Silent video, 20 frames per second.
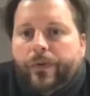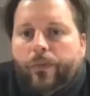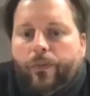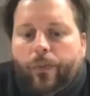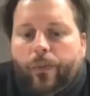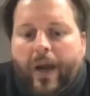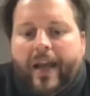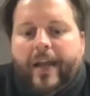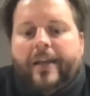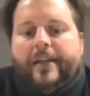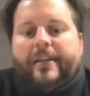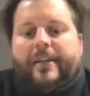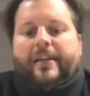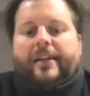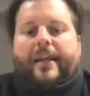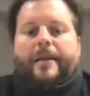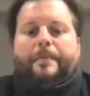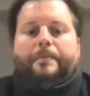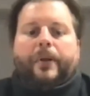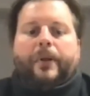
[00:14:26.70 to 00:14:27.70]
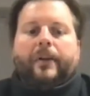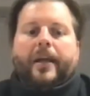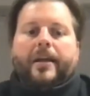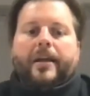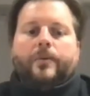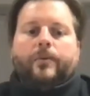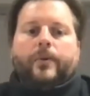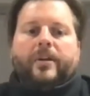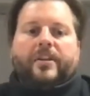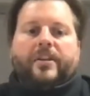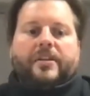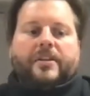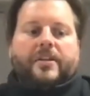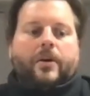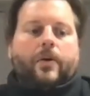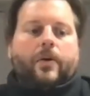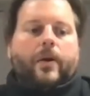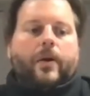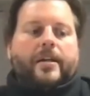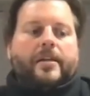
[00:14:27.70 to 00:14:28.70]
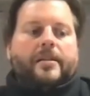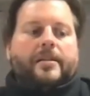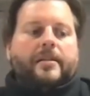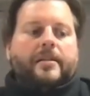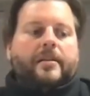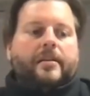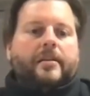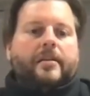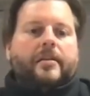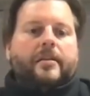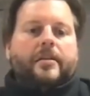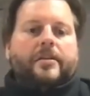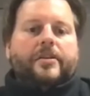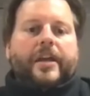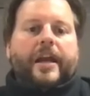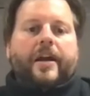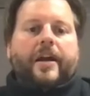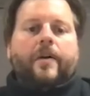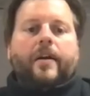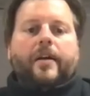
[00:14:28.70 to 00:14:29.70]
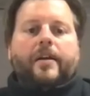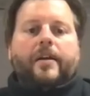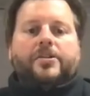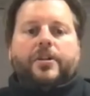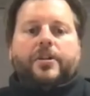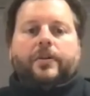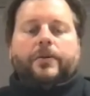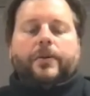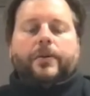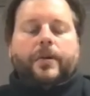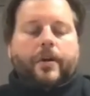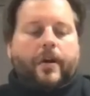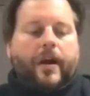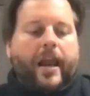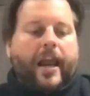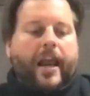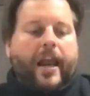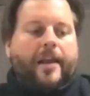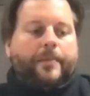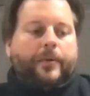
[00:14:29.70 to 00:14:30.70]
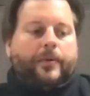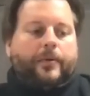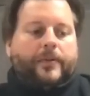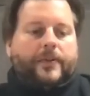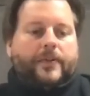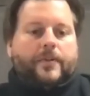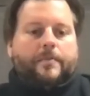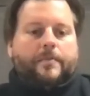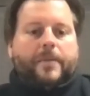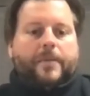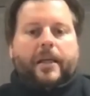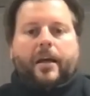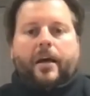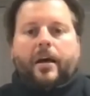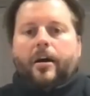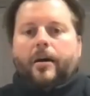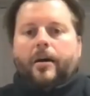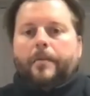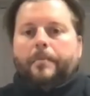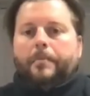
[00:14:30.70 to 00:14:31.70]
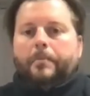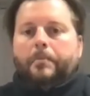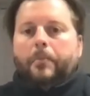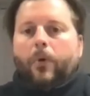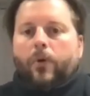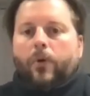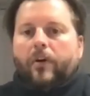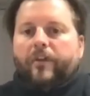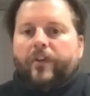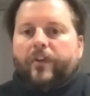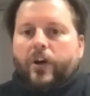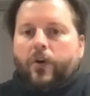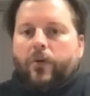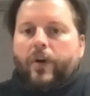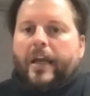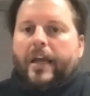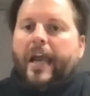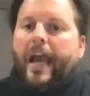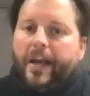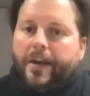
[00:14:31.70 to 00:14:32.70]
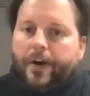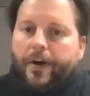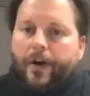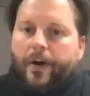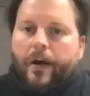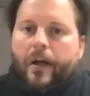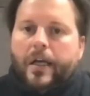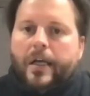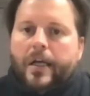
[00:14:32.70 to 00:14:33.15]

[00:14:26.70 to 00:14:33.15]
way that they play with the toys, their children are able to become more of a creator.